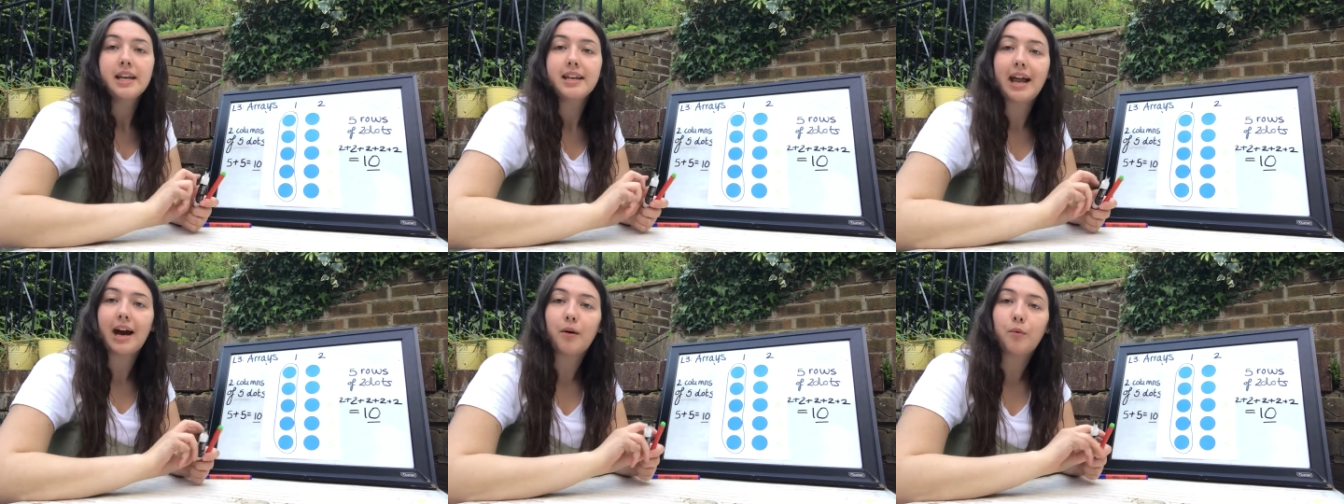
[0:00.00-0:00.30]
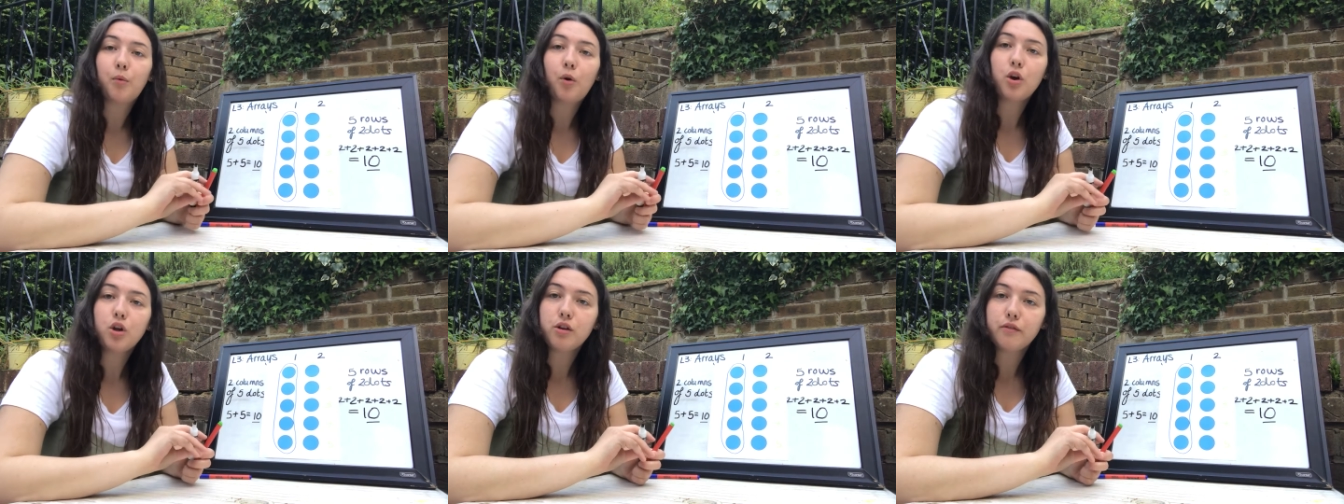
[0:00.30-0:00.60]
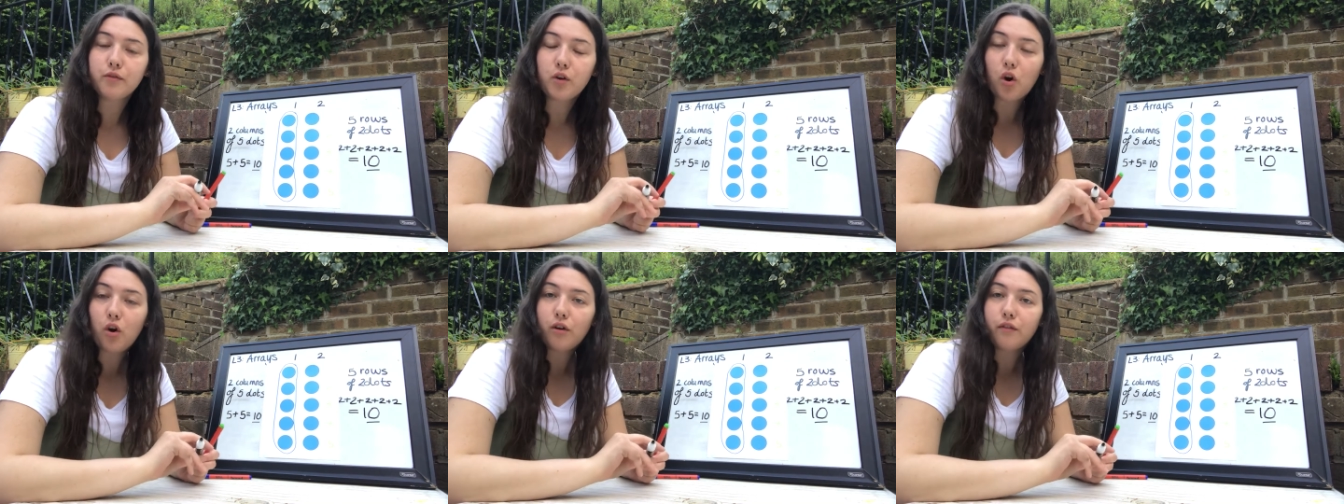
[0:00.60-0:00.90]
Now, what
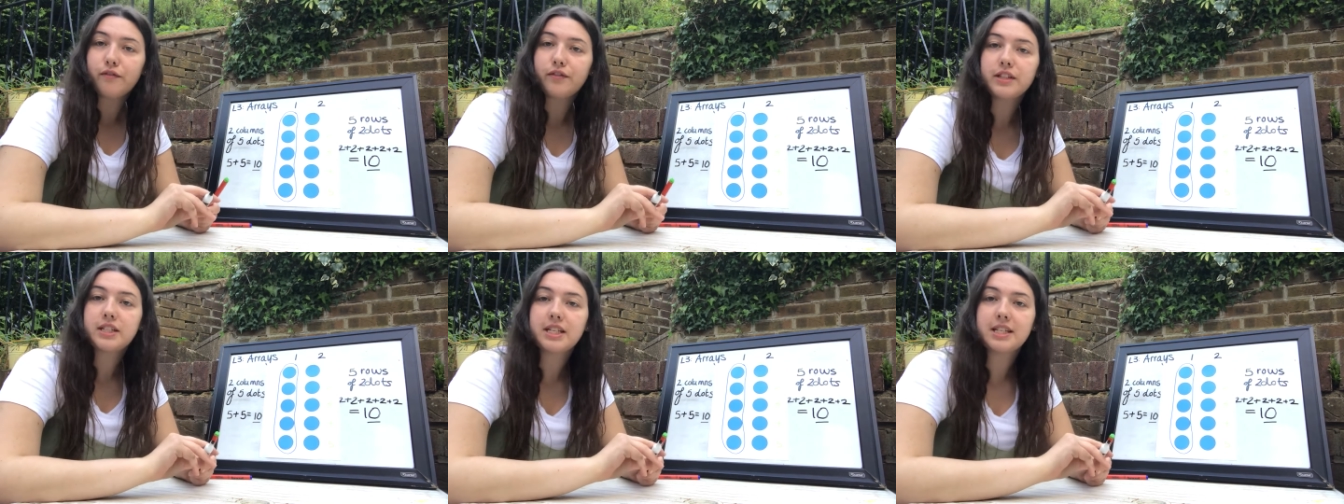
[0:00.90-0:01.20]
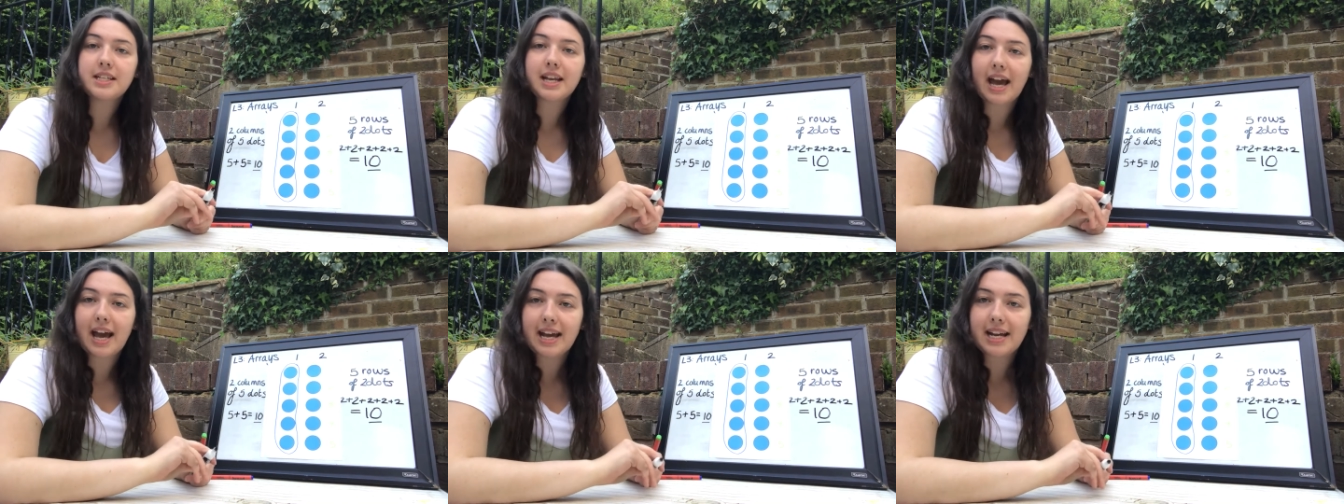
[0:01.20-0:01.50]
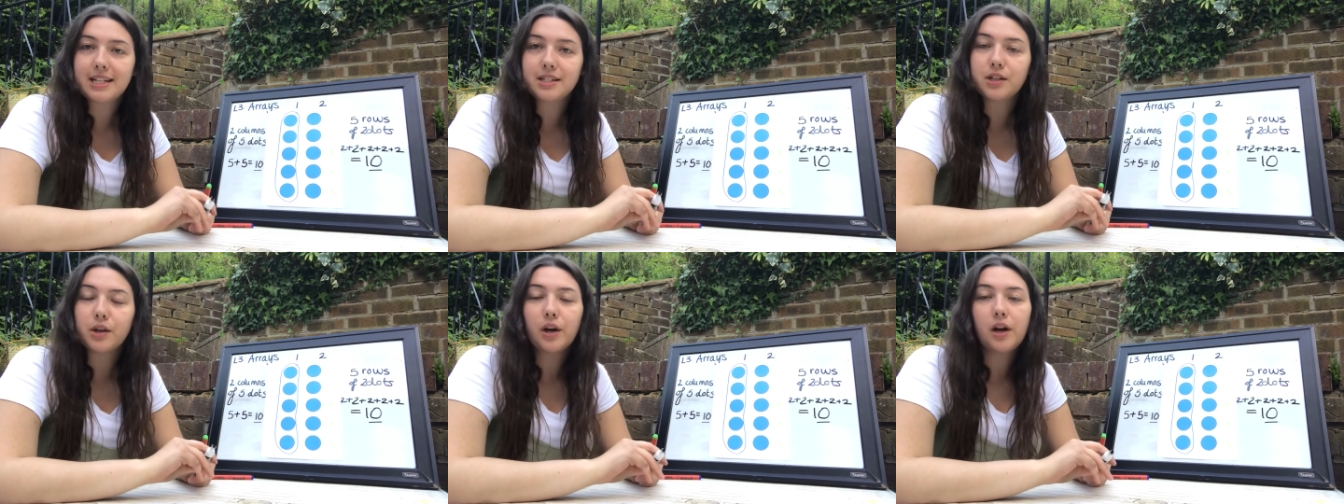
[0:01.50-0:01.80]
you've got for
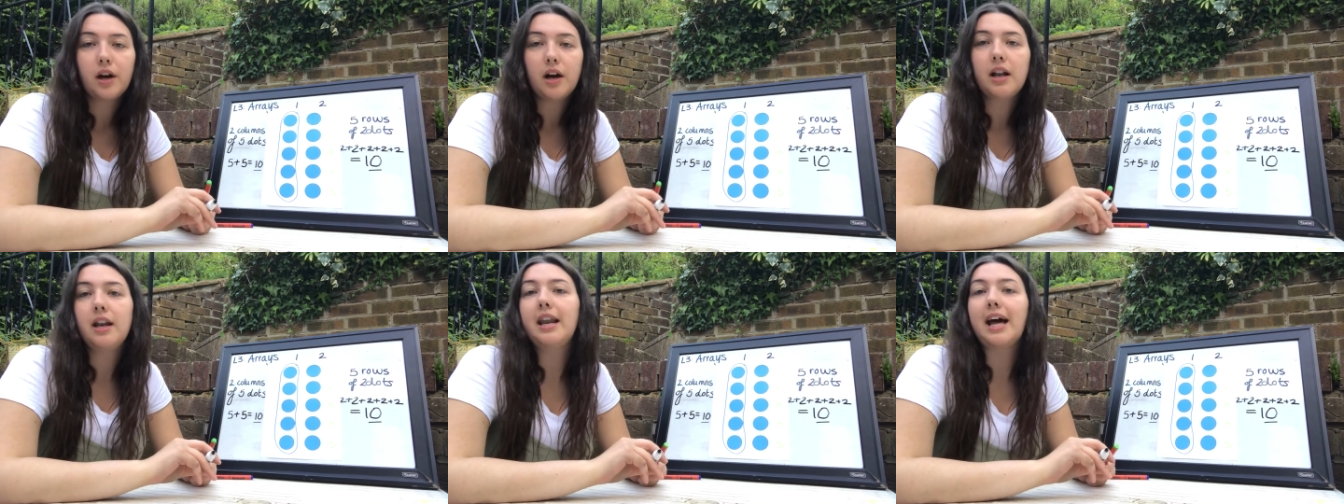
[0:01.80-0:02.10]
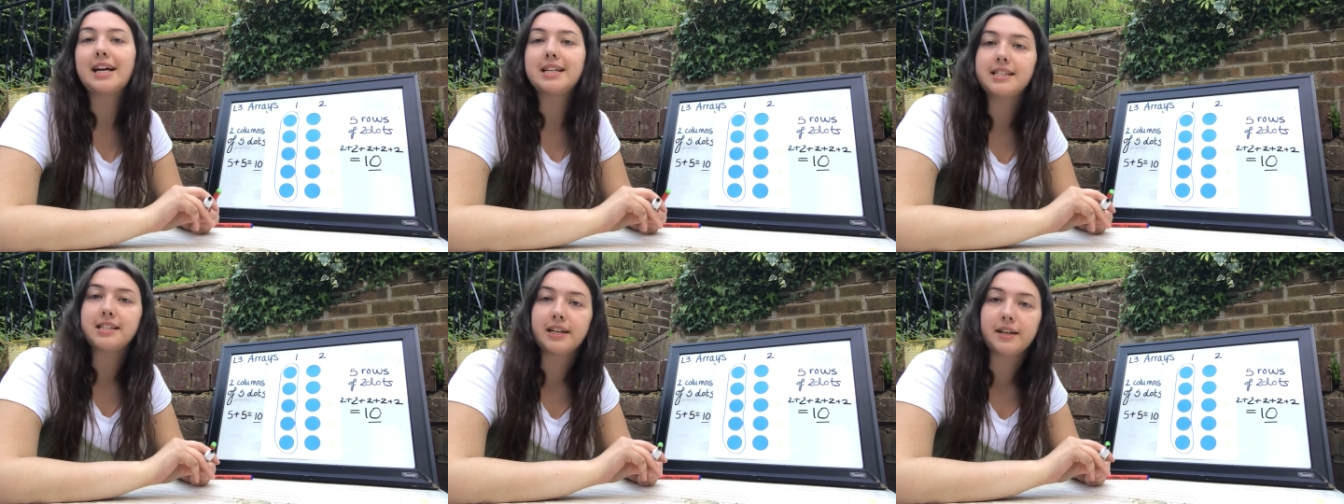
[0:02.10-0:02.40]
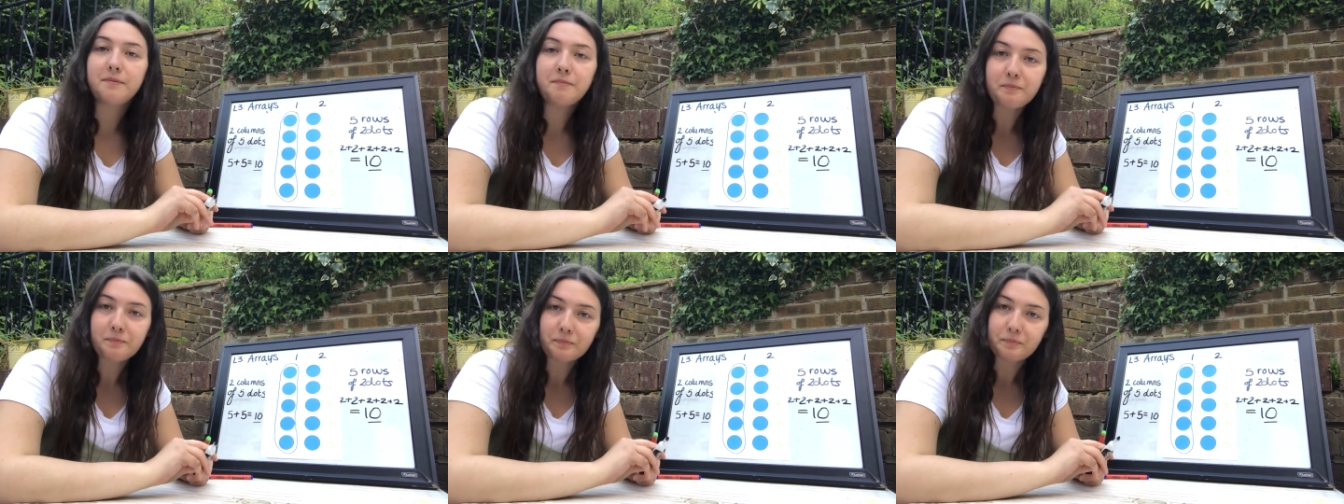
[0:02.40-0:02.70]
today's
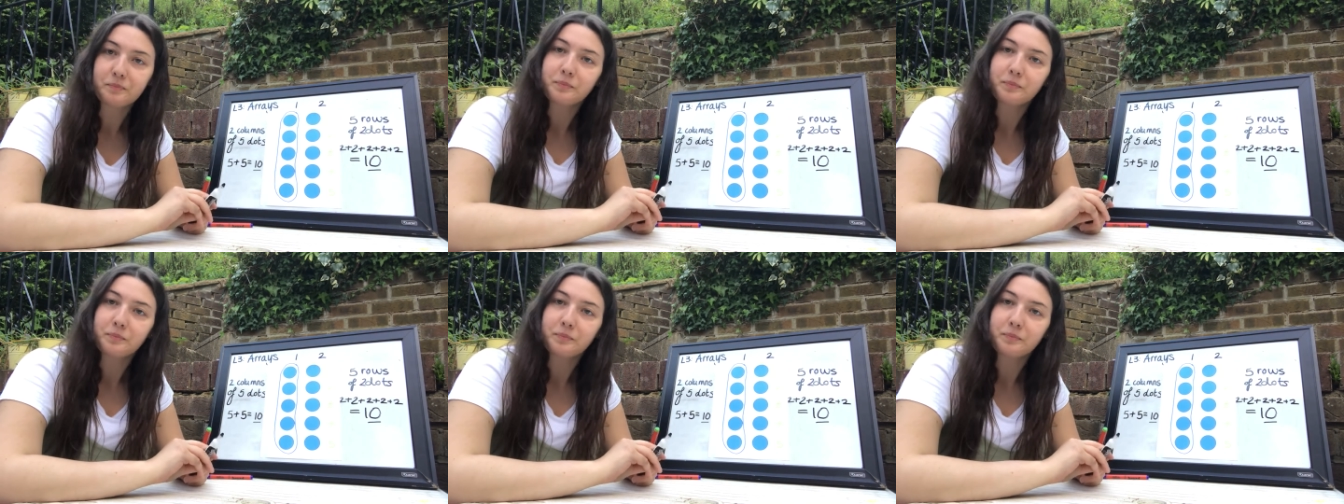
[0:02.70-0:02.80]
lesson